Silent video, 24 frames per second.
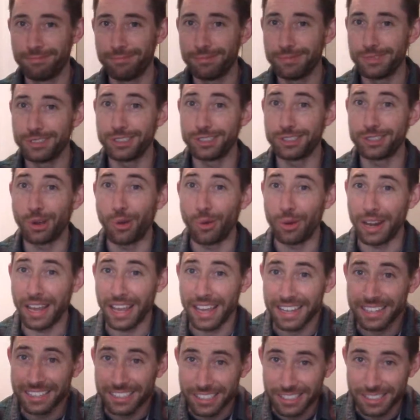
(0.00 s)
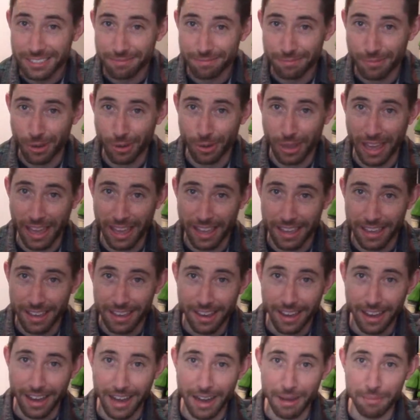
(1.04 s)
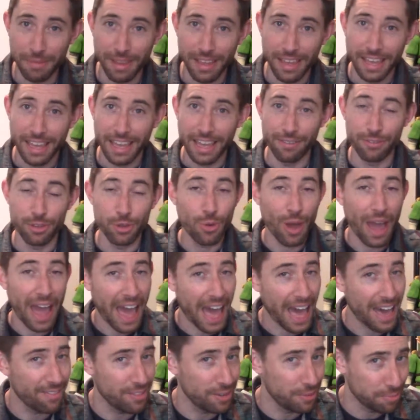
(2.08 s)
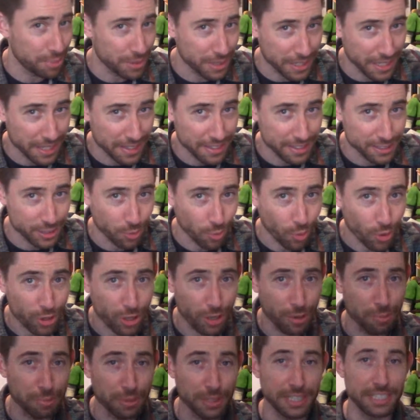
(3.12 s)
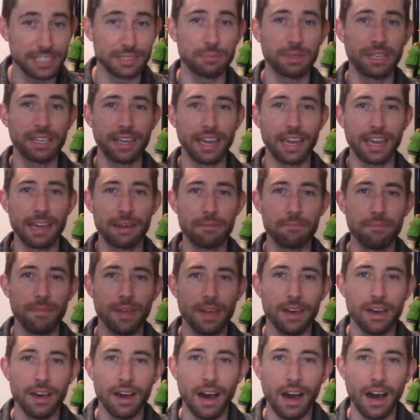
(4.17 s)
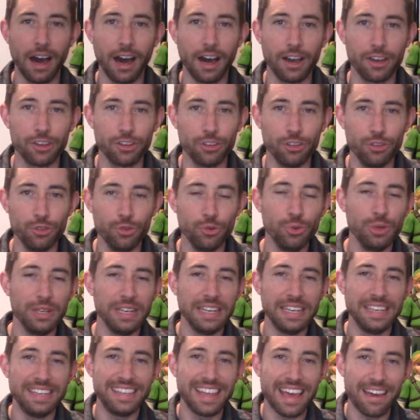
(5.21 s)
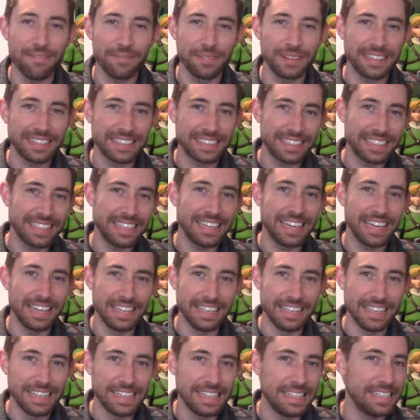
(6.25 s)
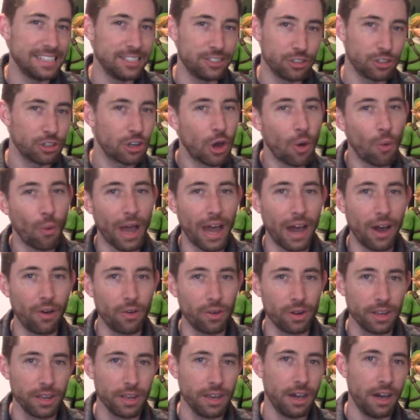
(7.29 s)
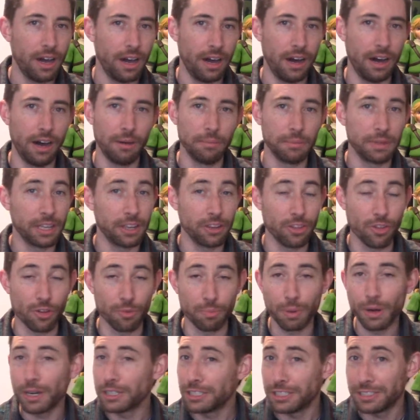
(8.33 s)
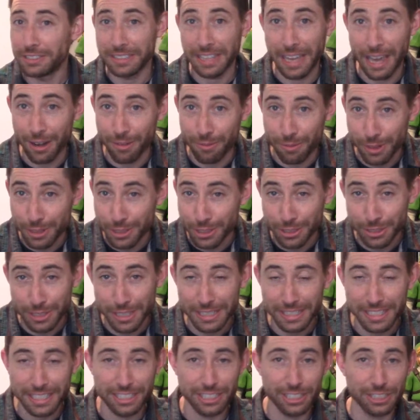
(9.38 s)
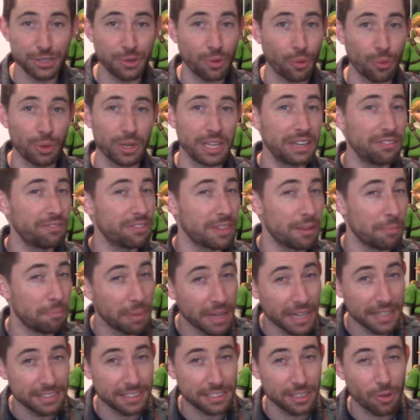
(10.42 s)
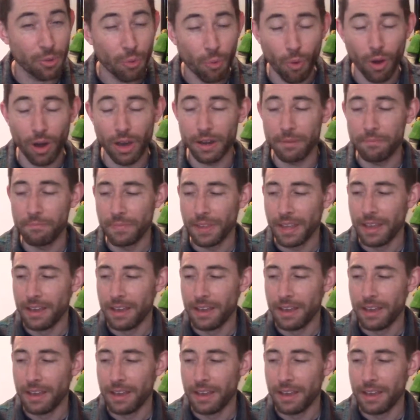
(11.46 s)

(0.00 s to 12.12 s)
Stone Age. Okay, if you haven't played this worker placement game, you definitely need to go out, either purchase the Anniversary Edition or even the basic one.